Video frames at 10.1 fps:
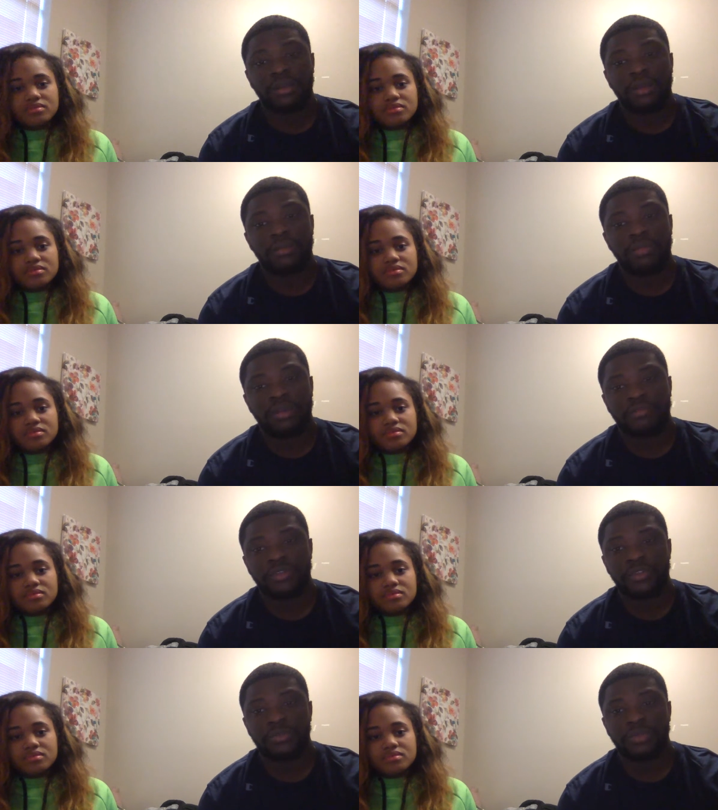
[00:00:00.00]
Speaker 1: a landmark
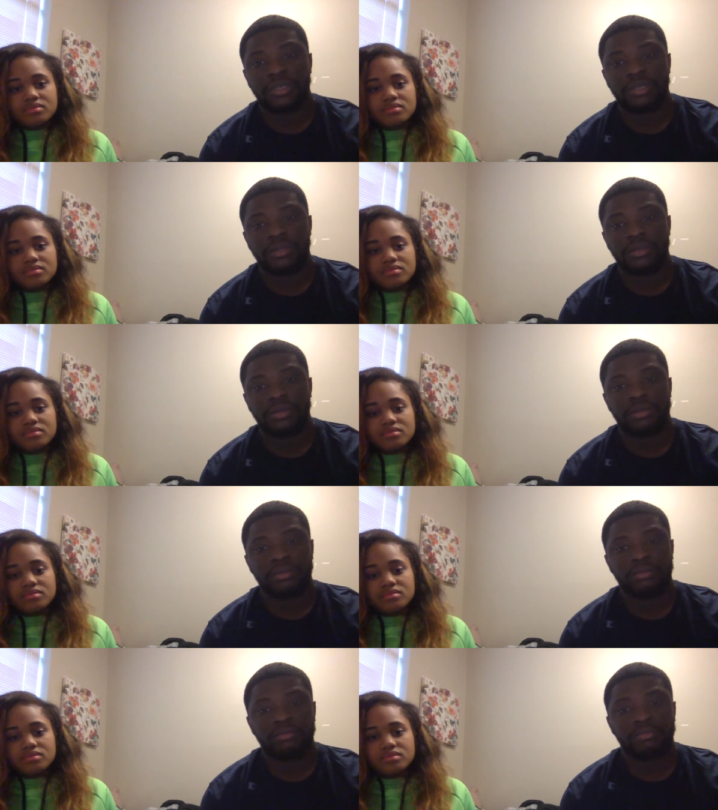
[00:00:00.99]
victory in
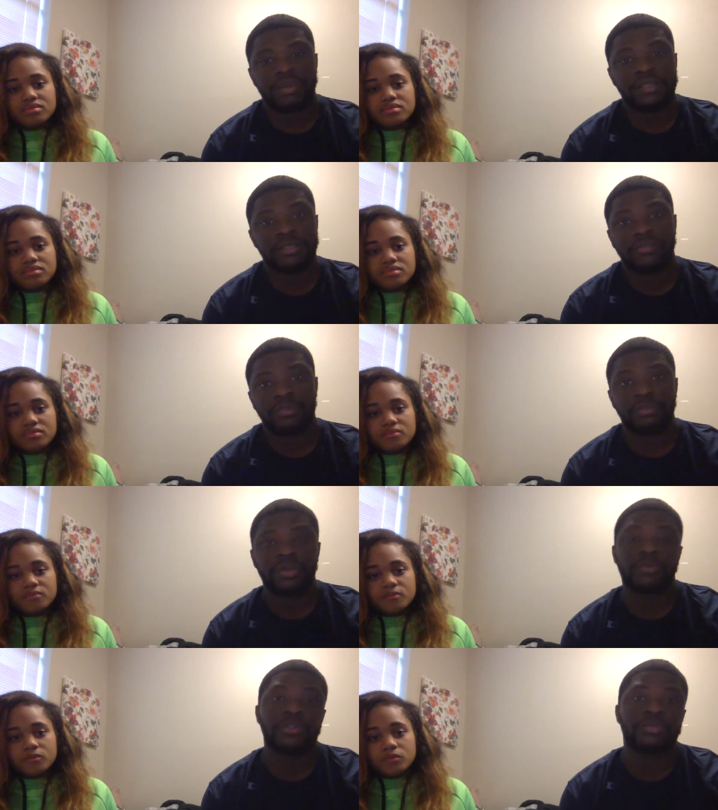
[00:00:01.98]
the passing of the
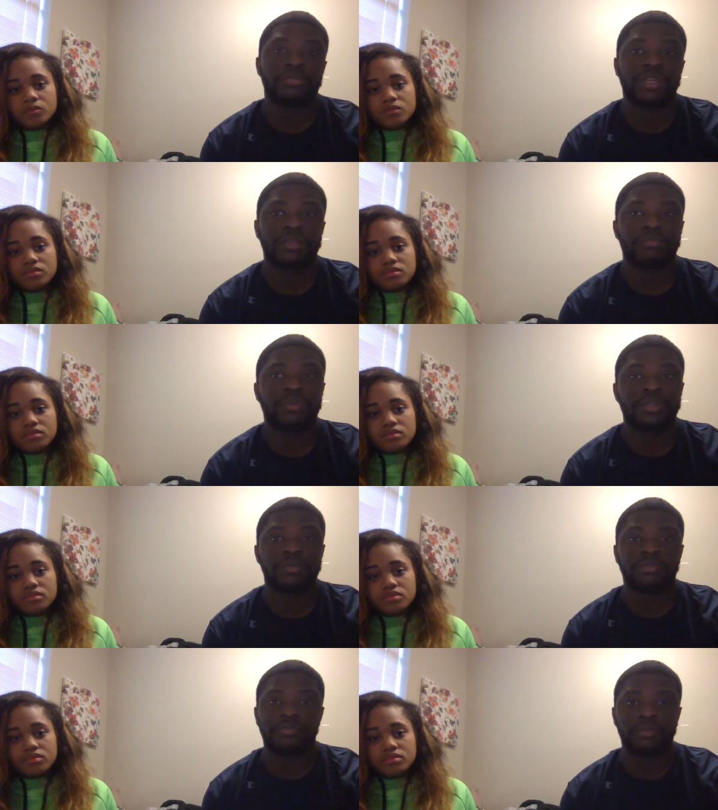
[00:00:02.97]
bill, which made it
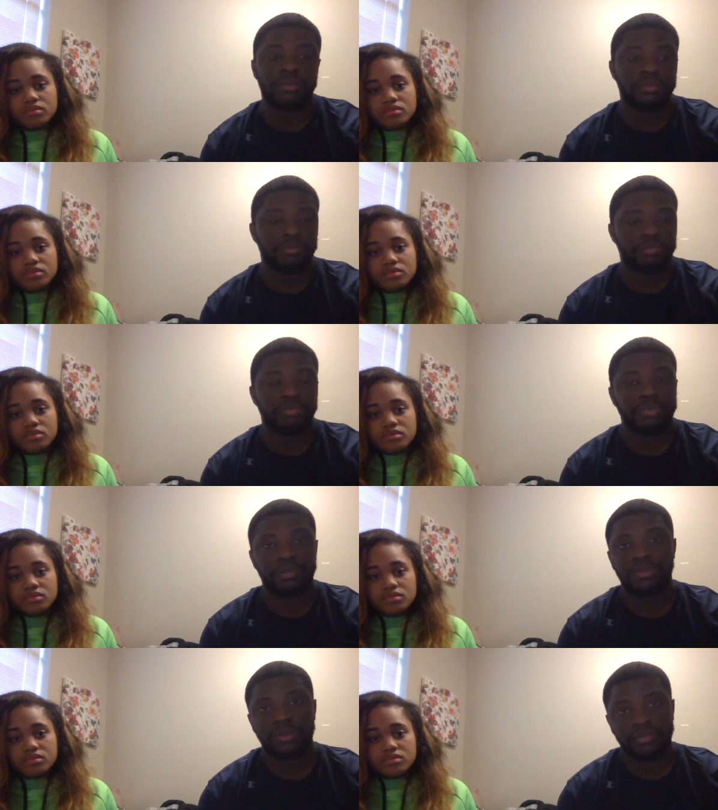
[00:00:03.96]
possible for
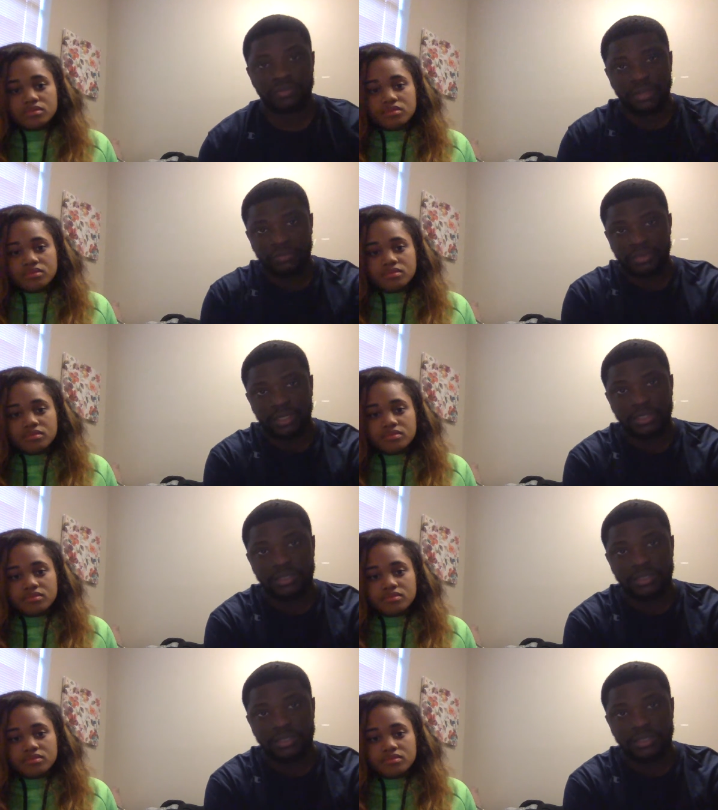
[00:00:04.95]
people of every